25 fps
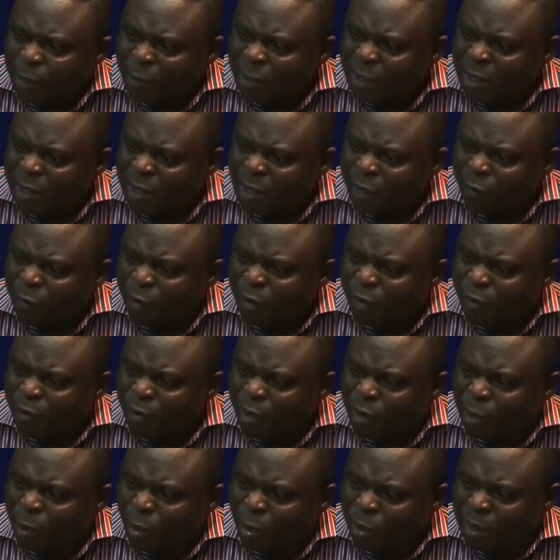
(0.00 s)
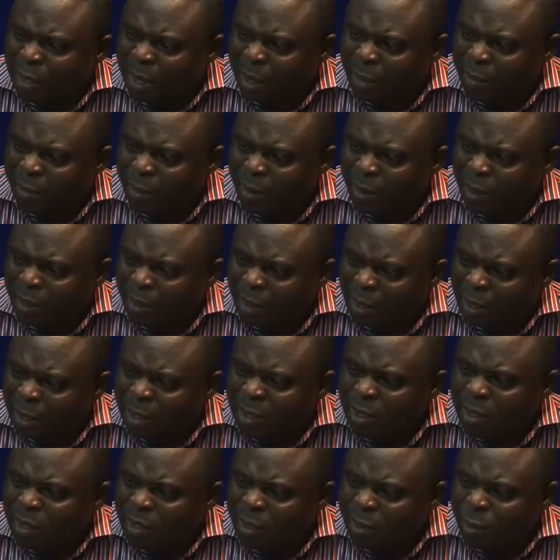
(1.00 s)
minister for a very long time.
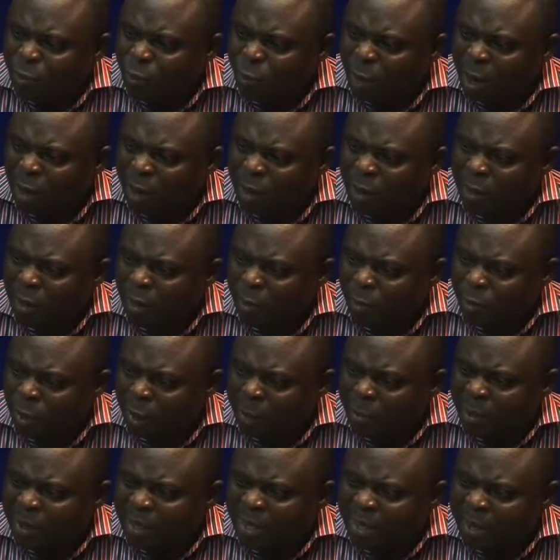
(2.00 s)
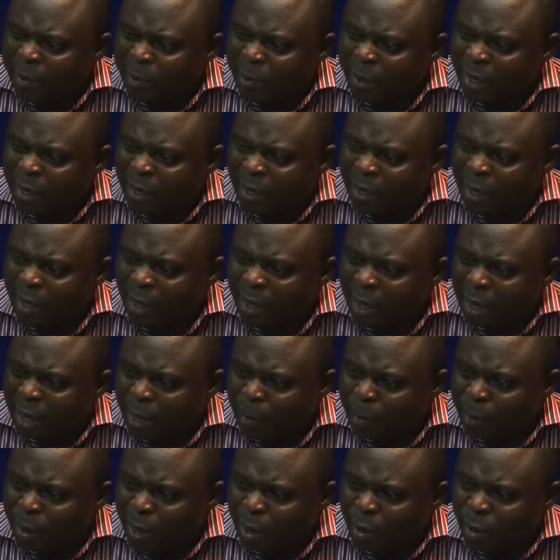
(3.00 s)
That's the reason why probably laymen
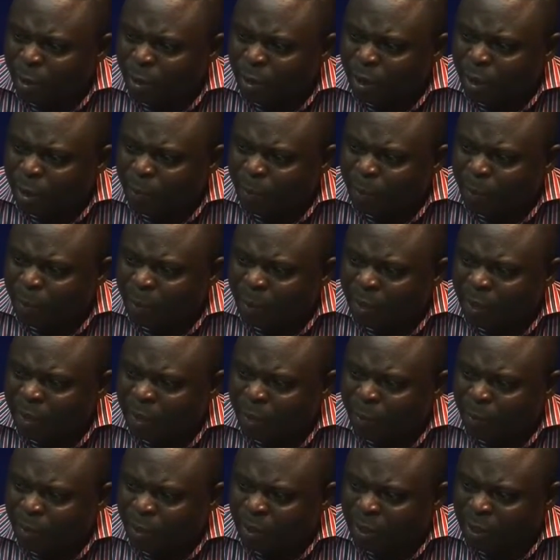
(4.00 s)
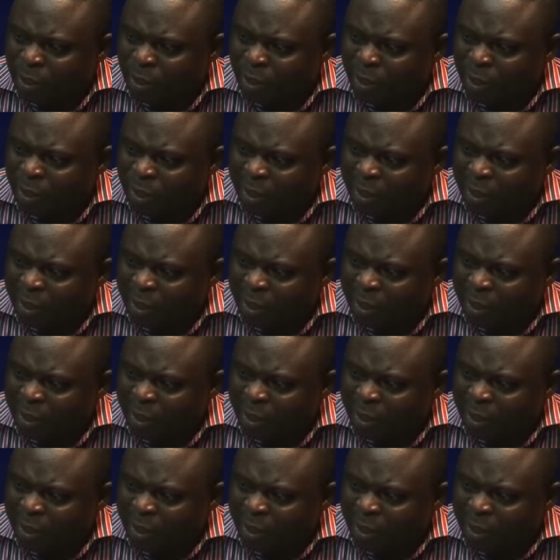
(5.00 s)
back on preparing the budget.